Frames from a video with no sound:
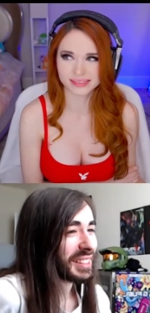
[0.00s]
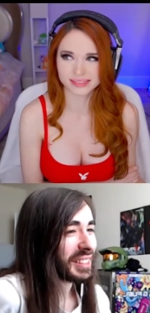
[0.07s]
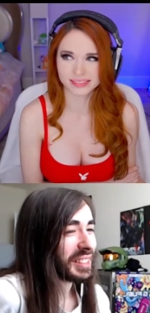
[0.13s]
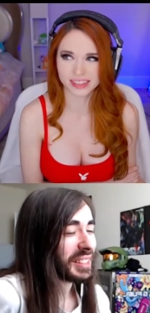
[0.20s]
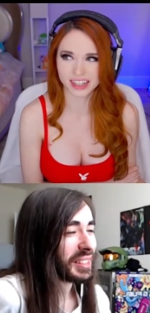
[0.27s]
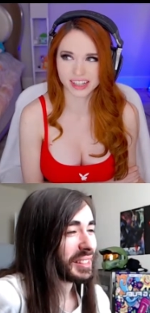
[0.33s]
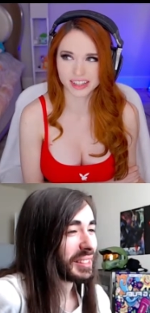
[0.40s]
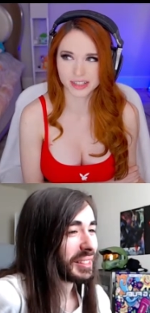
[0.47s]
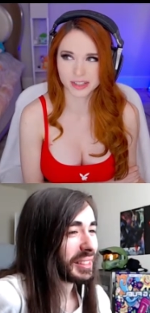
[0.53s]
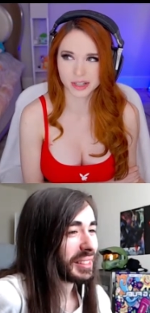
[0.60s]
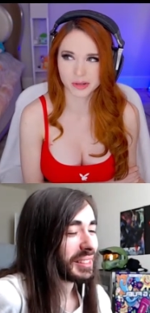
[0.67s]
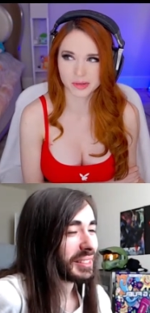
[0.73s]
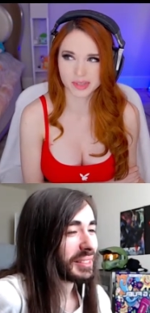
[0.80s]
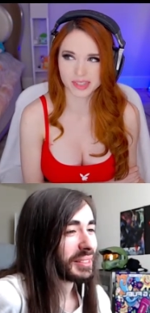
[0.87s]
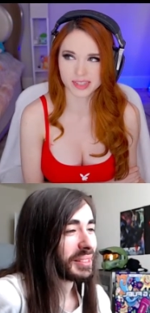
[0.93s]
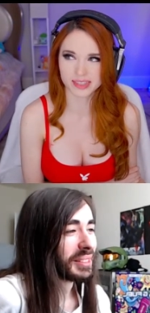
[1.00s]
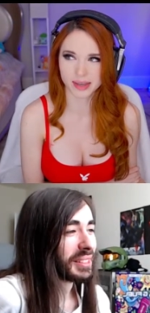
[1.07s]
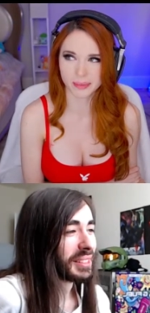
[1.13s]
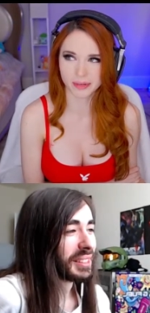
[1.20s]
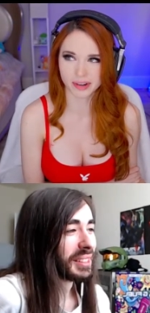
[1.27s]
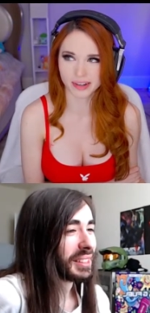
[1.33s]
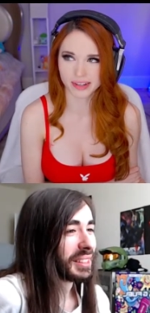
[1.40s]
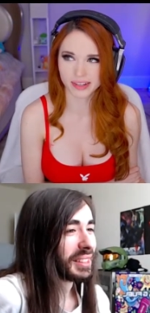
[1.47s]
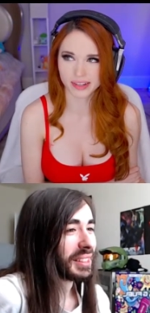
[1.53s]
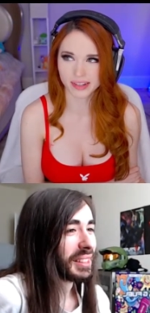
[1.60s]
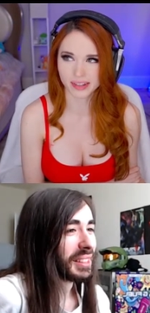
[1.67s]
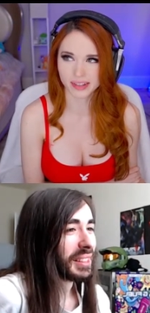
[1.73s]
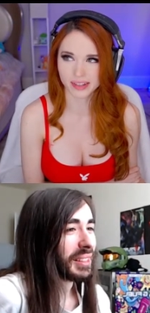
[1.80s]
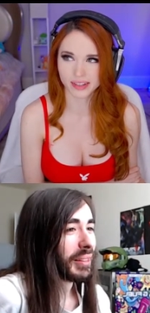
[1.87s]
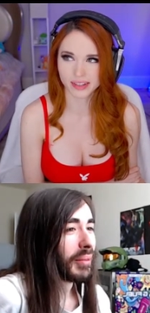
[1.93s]
Speaker 1: Are the toes this separated?
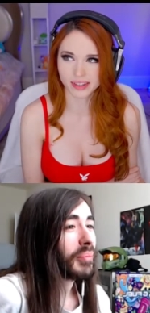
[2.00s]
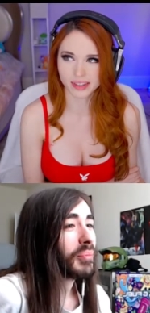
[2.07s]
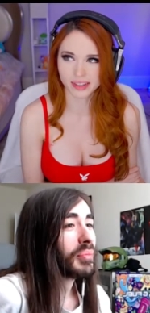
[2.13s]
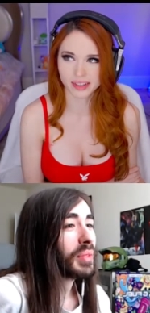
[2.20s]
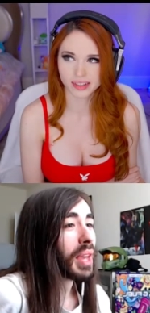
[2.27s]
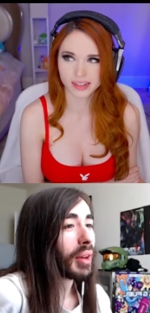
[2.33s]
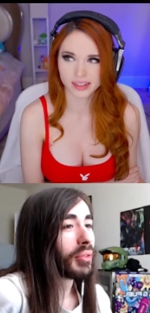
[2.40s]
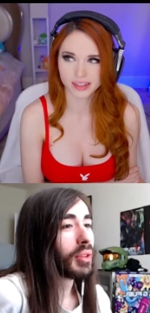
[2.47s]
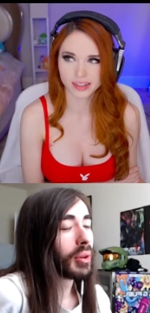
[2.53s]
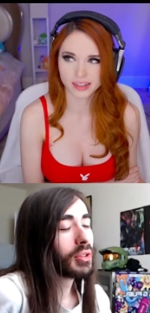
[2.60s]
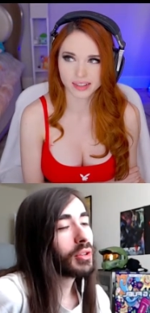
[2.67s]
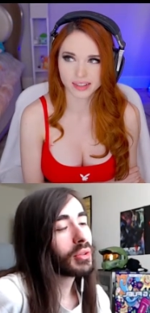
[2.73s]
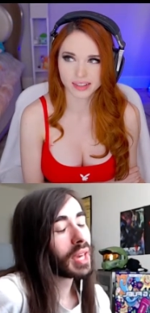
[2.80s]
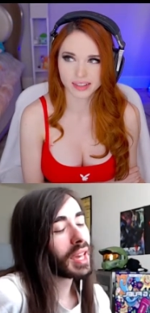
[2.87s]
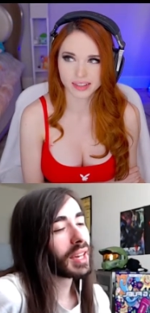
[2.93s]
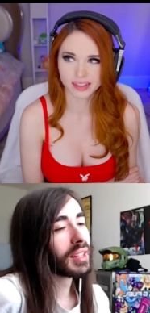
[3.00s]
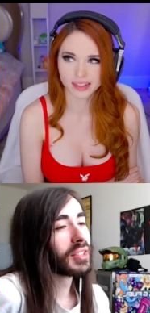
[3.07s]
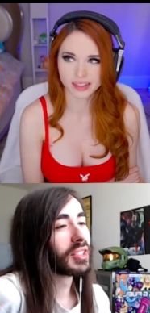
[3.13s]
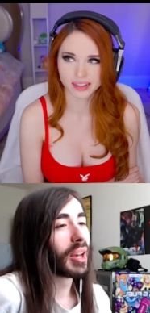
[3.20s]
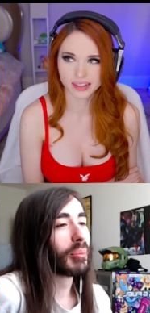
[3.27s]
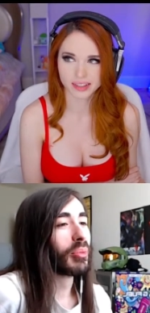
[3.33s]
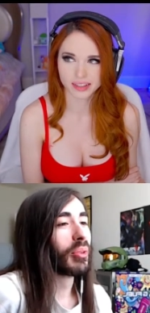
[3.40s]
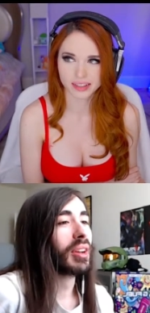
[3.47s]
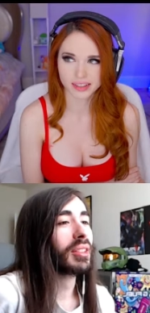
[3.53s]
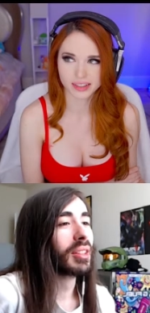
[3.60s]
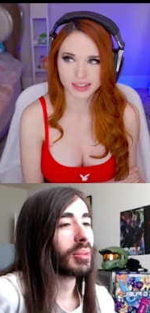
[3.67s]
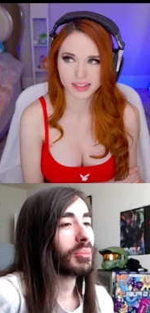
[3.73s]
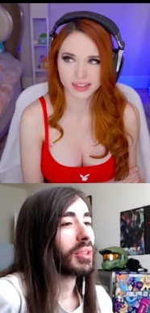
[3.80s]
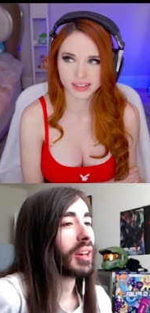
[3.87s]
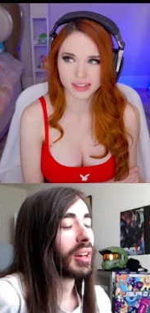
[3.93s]
Speaker 2: Yeah, you can separate them.
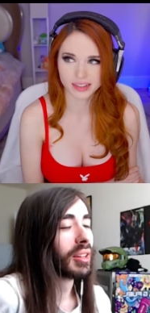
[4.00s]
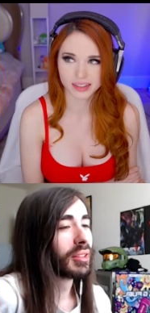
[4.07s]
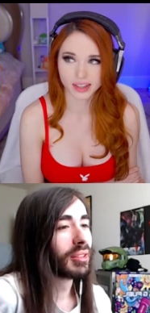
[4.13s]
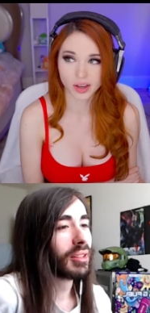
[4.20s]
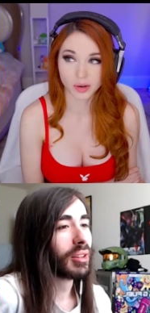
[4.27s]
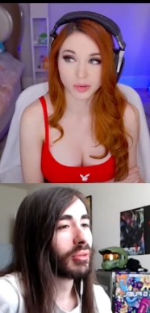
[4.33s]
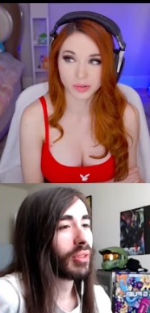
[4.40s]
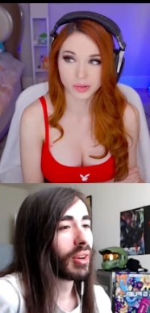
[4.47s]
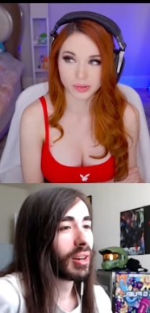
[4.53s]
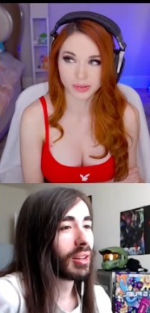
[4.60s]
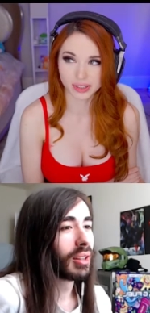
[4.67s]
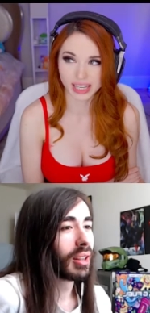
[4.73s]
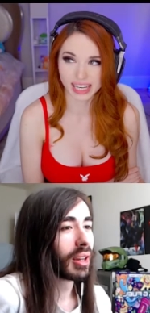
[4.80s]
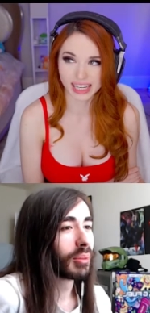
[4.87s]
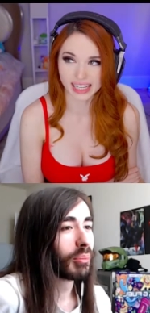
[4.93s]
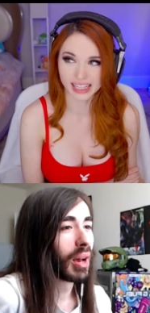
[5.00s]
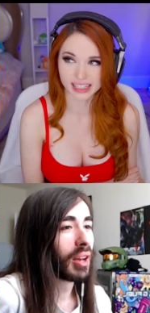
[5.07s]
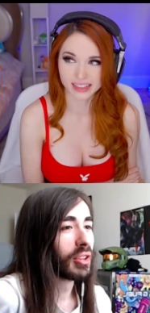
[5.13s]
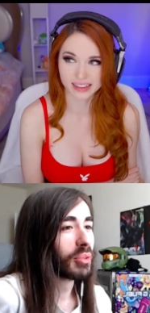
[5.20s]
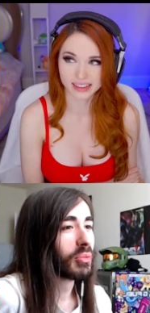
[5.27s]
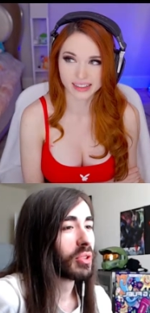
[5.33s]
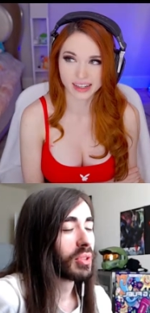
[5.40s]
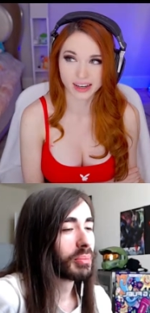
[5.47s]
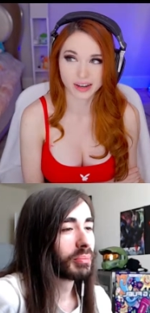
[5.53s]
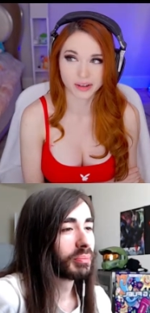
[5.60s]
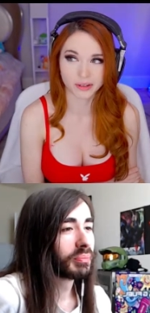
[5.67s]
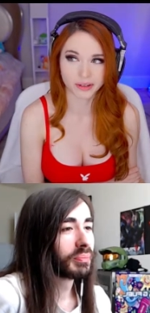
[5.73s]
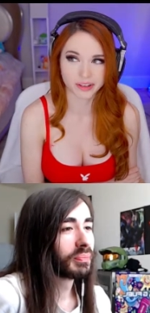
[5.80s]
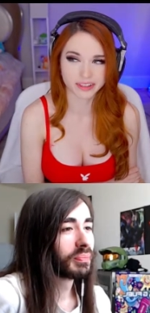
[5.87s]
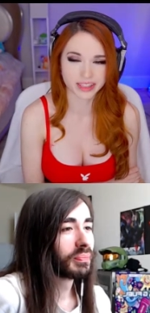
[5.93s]
Yeah, they're very like malleable.
Speaker 1: Oh,
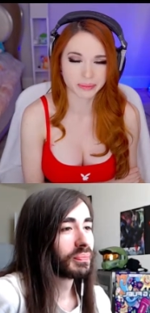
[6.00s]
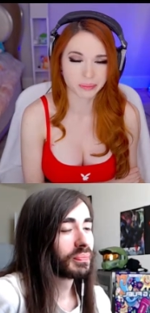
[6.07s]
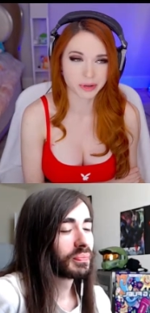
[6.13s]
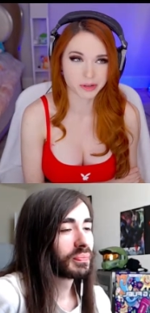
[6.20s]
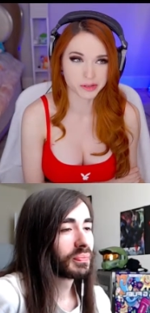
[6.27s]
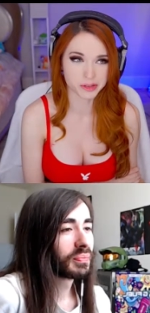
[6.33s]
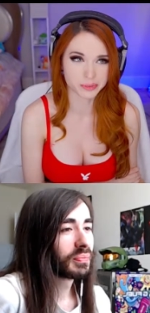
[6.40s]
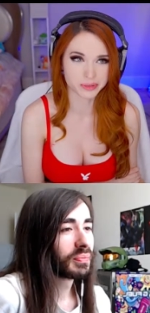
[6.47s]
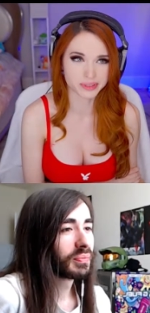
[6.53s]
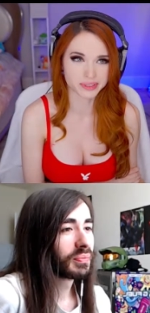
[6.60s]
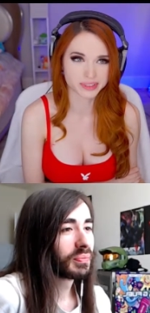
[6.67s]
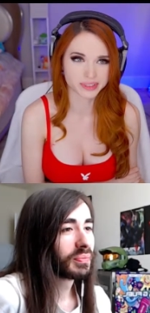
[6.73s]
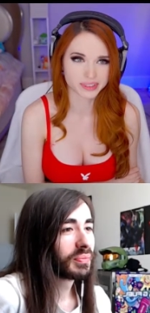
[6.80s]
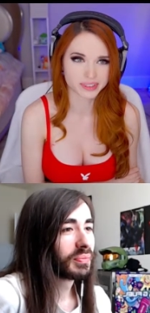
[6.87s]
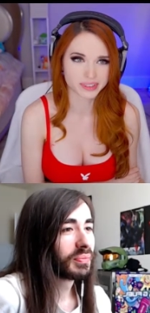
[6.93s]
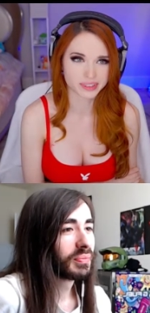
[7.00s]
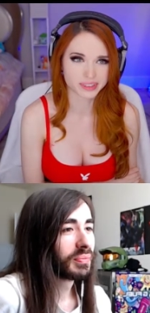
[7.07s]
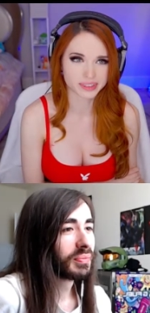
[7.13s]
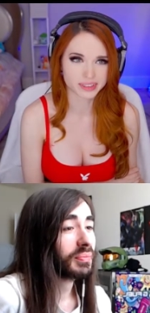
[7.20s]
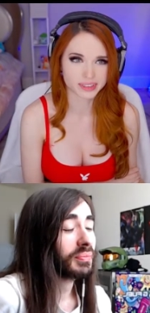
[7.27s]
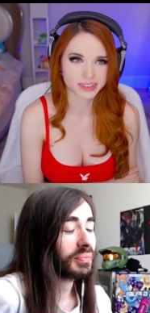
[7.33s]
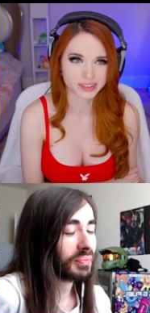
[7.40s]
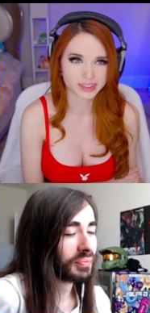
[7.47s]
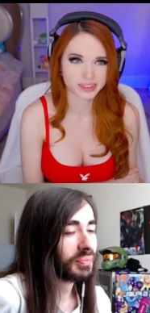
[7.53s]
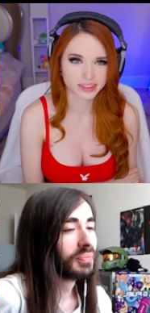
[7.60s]
are they posable? Mm-hmm.